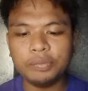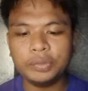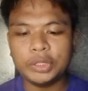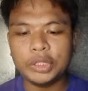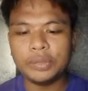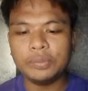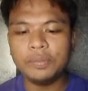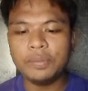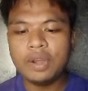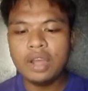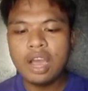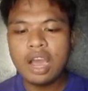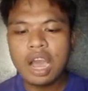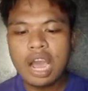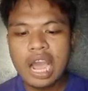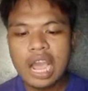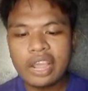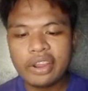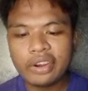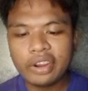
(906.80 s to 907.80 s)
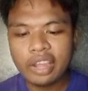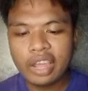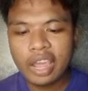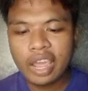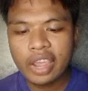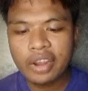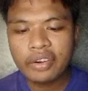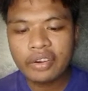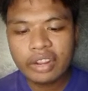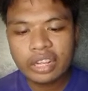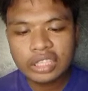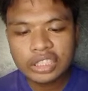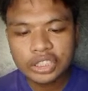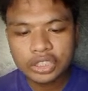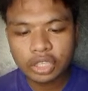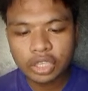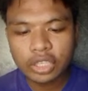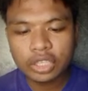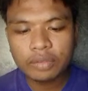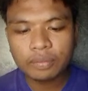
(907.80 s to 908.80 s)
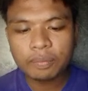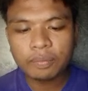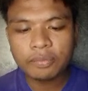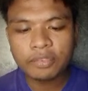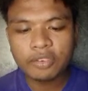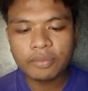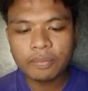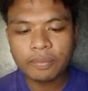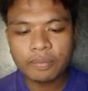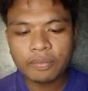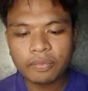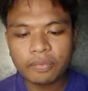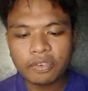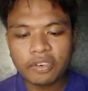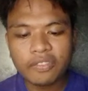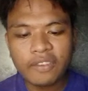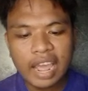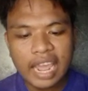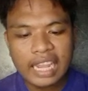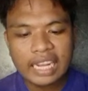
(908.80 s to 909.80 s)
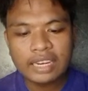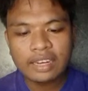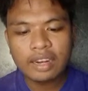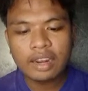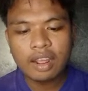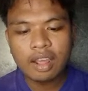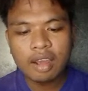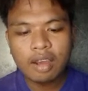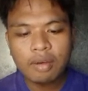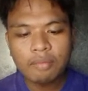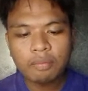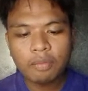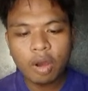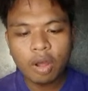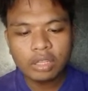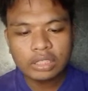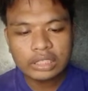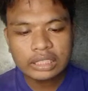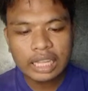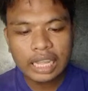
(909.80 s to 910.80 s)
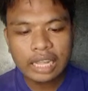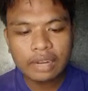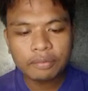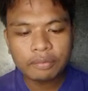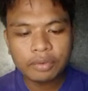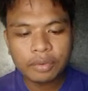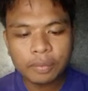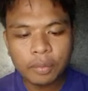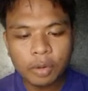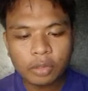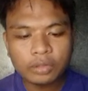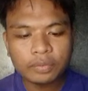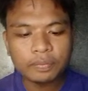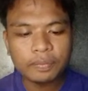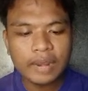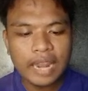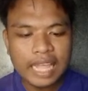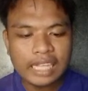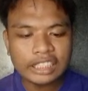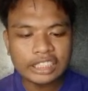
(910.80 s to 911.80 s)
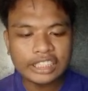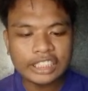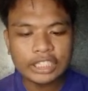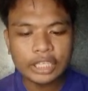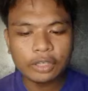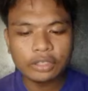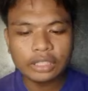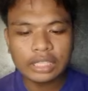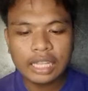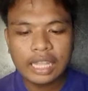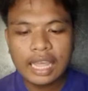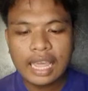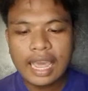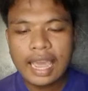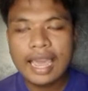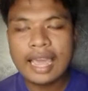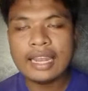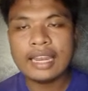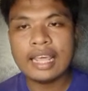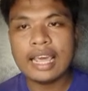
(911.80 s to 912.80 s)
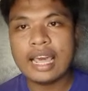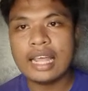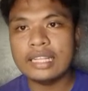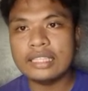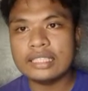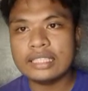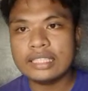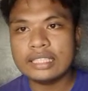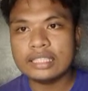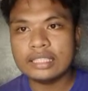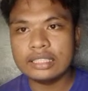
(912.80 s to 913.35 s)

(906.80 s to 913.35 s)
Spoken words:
group aeration to provide mold and promote plant growth and health.